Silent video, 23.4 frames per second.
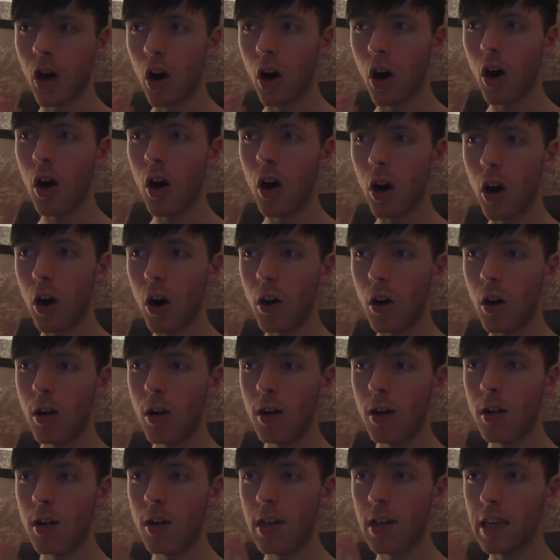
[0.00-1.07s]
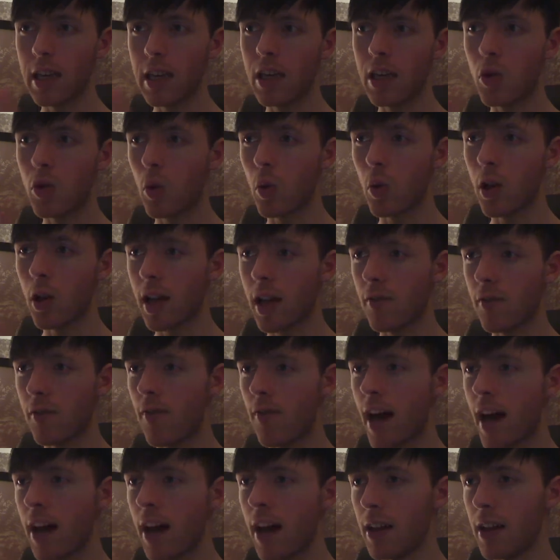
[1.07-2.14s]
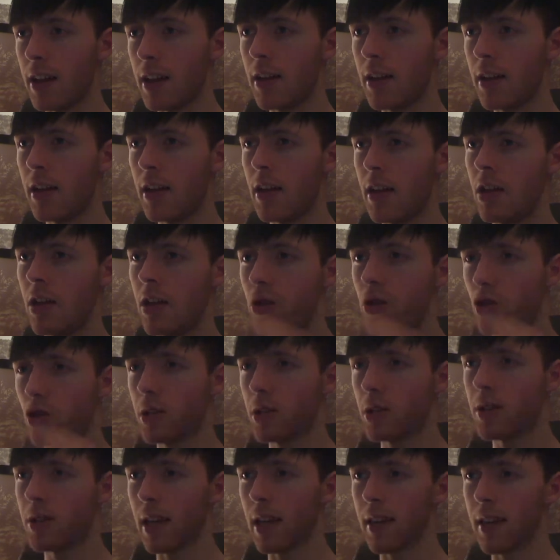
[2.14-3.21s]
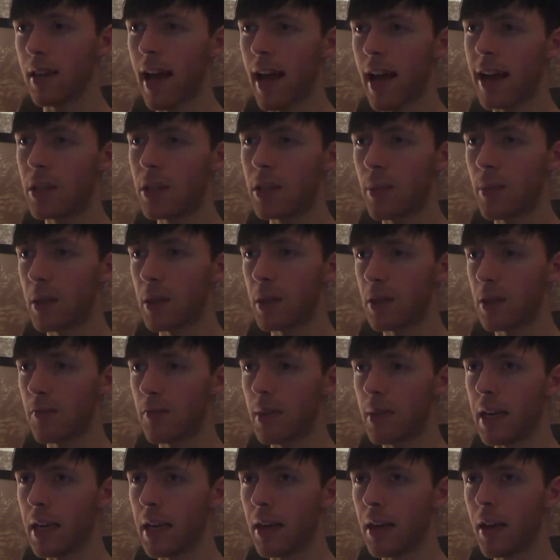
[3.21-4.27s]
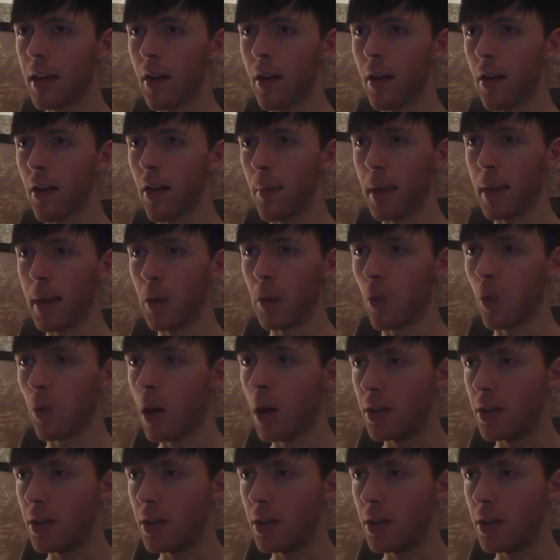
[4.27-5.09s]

are equal and valid, just like the aspects of me that may